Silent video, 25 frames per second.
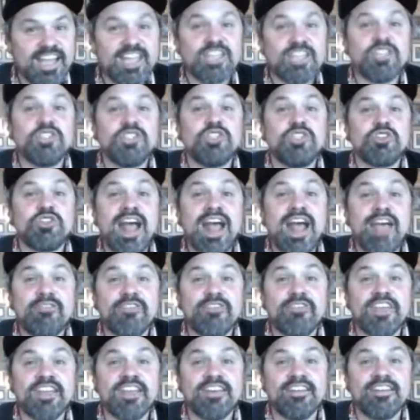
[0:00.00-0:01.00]
Drive
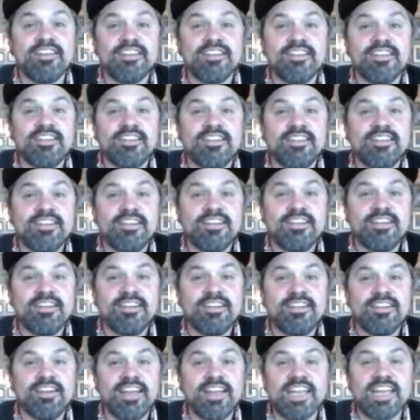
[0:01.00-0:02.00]
in,
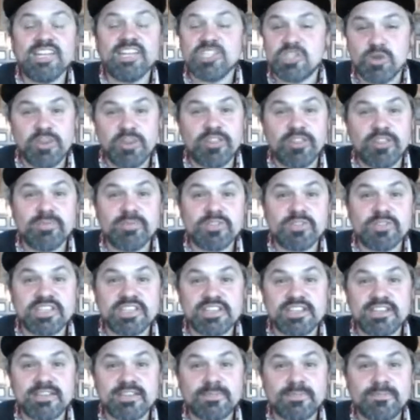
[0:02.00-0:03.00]
enjoy the
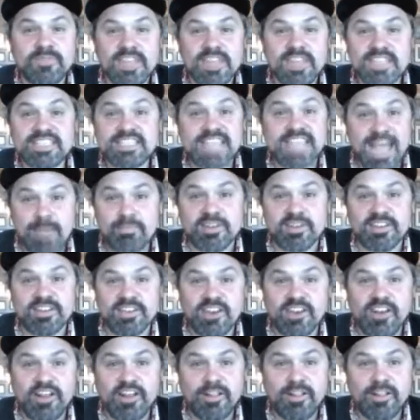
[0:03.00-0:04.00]
music. is happening,
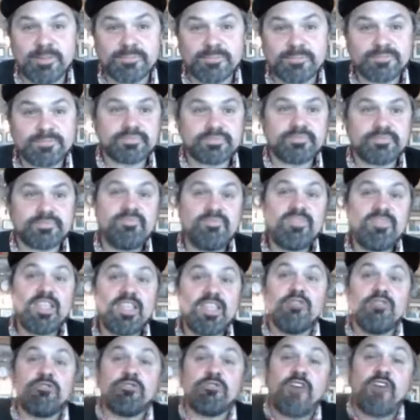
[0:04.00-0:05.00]
y'all.
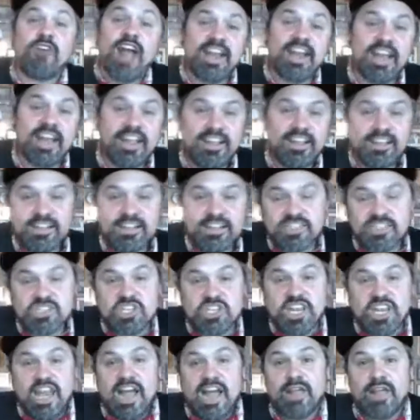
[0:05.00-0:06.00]
Friday,
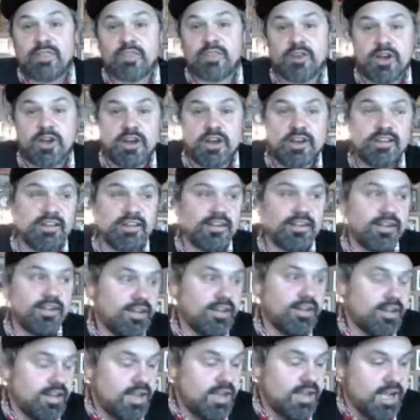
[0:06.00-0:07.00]
July 3rd.
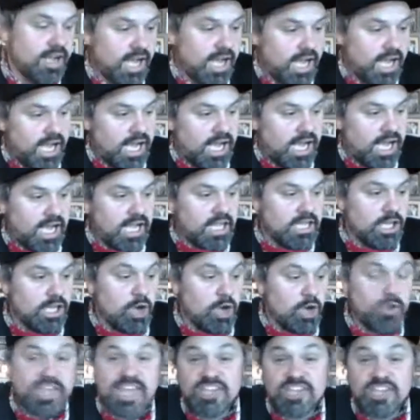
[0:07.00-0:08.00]

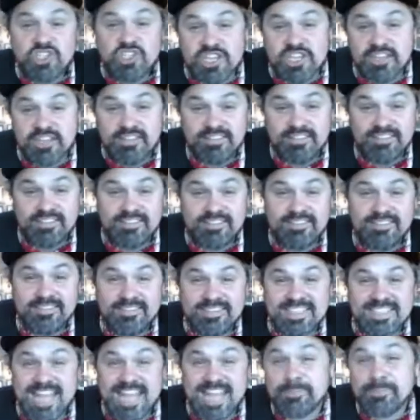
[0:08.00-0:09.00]
Location,
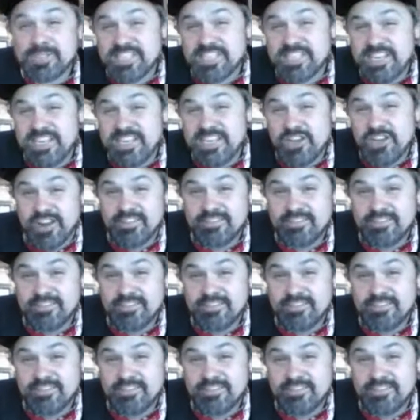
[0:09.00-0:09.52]
top secret.